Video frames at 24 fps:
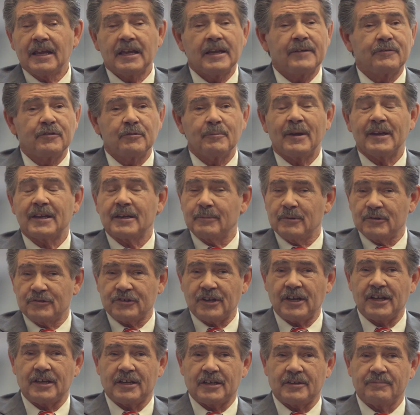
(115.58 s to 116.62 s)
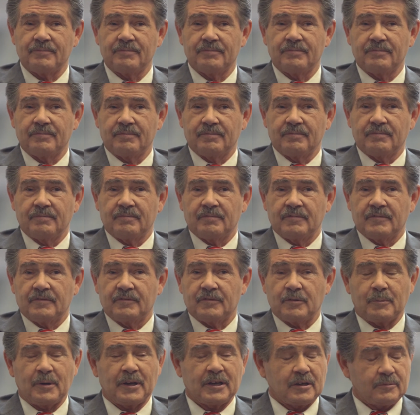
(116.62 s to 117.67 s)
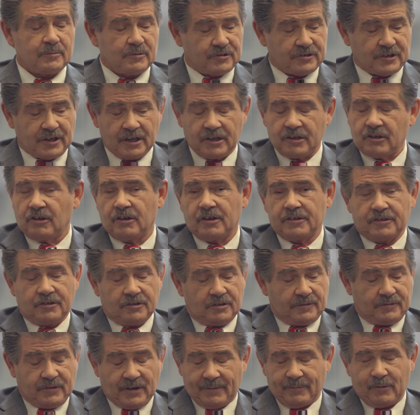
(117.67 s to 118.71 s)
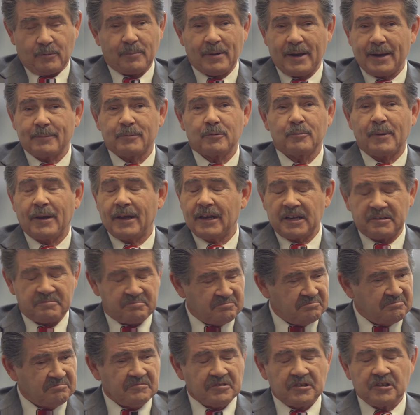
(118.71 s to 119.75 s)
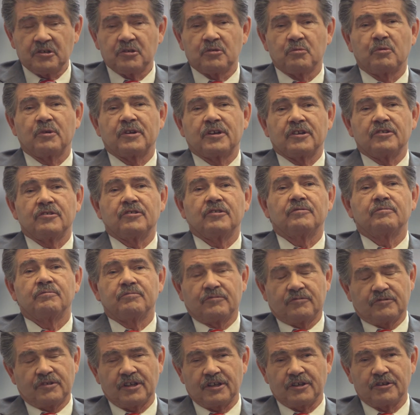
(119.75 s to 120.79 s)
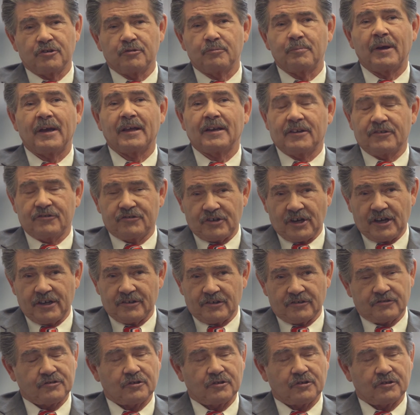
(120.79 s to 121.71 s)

If you make a mistake, if you have a paper ballot, we can get a new ballot and change it.